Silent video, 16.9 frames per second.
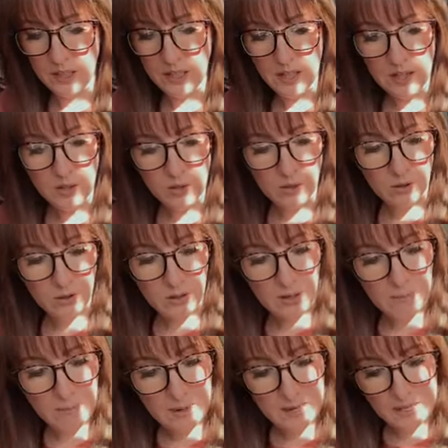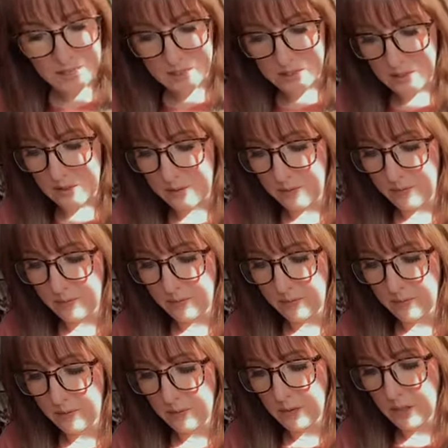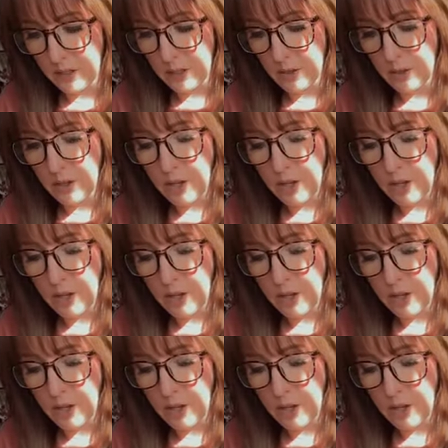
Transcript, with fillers: You guys are amazing. And